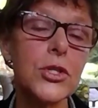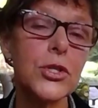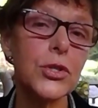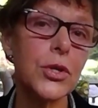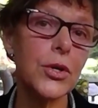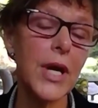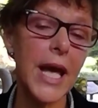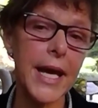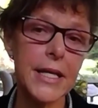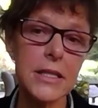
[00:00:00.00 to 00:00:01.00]

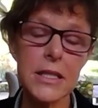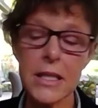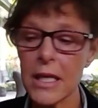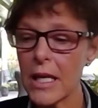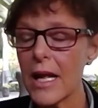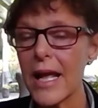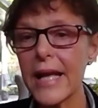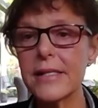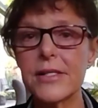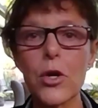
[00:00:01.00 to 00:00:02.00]
and
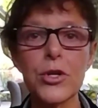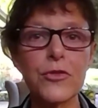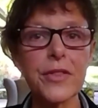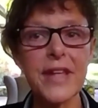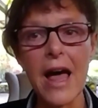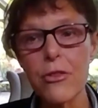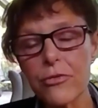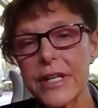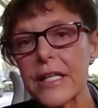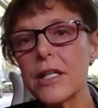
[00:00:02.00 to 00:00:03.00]
it's so you've got the
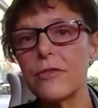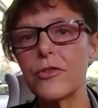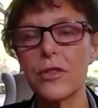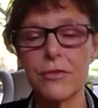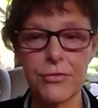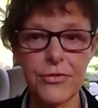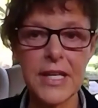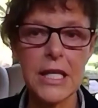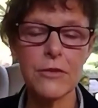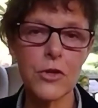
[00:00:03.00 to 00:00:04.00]
othering, you've got the
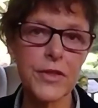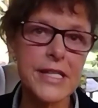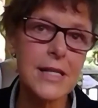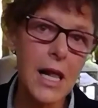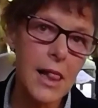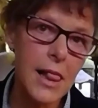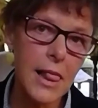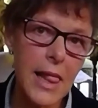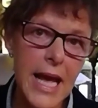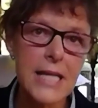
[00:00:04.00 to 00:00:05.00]
fear, you've got these
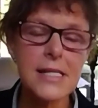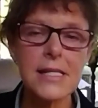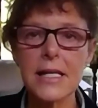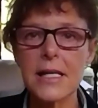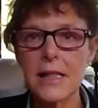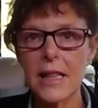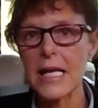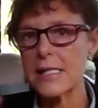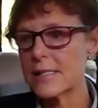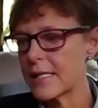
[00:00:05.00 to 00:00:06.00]

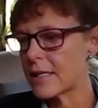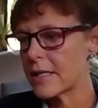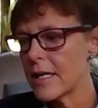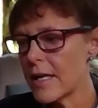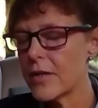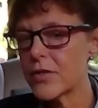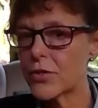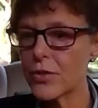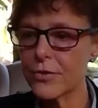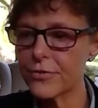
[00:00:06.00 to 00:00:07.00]
classic
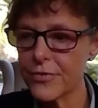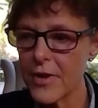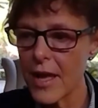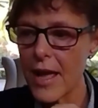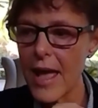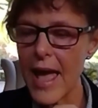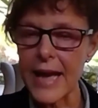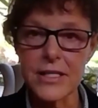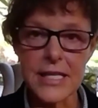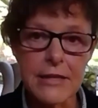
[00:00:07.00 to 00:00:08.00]
sort of
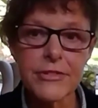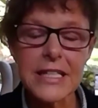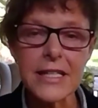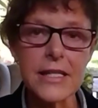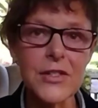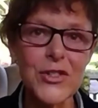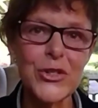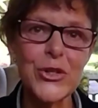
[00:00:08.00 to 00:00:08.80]
activities,